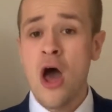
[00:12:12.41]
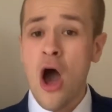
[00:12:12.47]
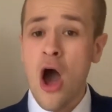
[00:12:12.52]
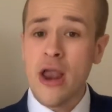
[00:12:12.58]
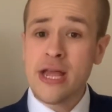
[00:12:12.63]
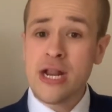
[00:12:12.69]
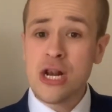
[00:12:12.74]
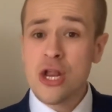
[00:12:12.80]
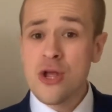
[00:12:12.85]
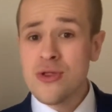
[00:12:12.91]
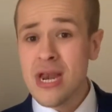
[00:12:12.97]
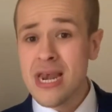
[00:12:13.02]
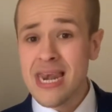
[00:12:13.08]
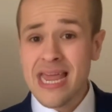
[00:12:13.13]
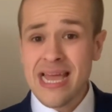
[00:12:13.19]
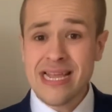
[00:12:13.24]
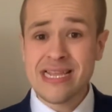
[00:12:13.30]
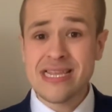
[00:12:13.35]
I'll include a
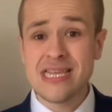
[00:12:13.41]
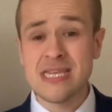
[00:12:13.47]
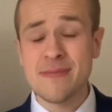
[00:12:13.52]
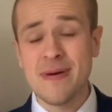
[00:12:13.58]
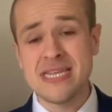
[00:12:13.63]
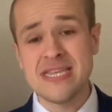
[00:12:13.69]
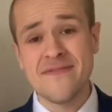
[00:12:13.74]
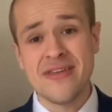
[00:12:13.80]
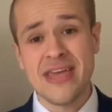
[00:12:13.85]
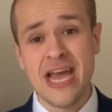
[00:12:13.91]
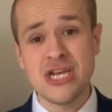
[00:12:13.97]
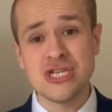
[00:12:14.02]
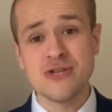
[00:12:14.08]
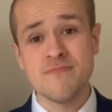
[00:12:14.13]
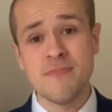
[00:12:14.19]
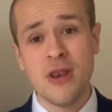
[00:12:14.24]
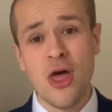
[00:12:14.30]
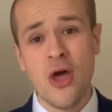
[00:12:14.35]
link to the
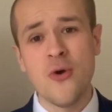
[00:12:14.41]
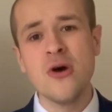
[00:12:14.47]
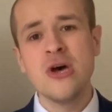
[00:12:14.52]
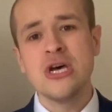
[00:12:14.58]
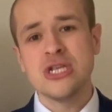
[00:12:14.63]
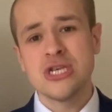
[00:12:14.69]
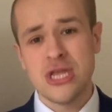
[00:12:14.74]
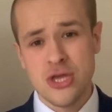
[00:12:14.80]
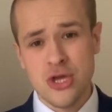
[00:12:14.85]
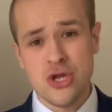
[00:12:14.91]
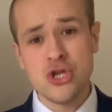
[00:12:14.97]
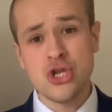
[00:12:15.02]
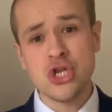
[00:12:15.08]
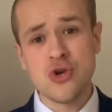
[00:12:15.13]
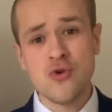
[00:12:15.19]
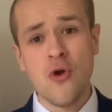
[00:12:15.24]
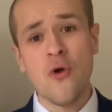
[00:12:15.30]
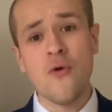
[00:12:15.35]
specification below so that you can
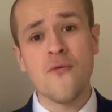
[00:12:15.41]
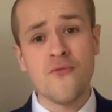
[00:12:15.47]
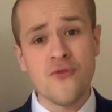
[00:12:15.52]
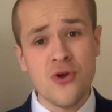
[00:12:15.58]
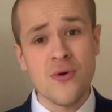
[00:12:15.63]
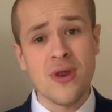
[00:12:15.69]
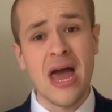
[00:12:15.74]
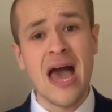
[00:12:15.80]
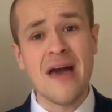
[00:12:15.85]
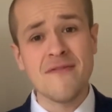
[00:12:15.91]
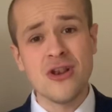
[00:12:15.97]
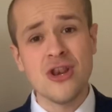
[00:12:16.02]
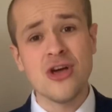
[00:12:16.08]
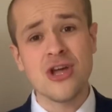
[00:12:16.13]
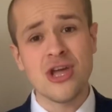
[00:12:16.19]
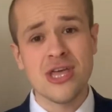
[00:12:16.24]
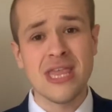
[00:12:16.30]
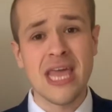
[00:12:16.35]
scroll through and have a
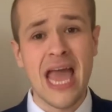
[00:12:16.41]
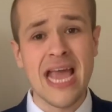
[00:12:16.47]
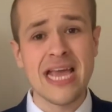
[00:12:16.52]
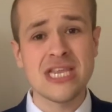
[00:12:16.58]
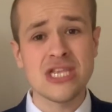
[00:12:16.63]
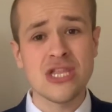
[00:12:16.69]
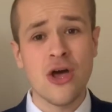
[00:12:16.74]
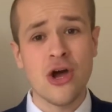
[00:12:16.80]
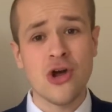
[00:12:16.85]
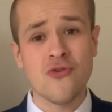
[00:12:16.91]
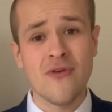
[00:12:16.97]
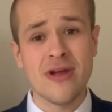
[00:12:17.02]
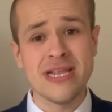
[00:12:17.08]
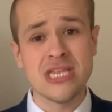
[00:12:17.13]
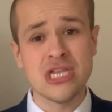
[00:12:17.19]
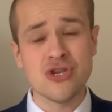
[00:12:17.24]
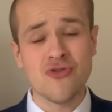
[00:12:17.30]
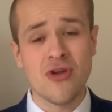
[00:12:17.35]
look at the A-star
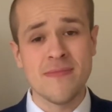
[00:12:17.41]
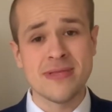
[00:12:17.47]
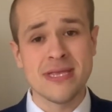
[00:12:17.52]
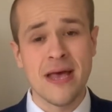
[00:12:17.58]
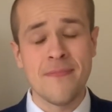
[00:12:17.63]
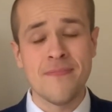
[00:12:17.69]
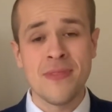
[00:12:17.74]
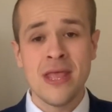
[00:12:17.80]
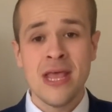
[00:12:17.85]
grade descriptor.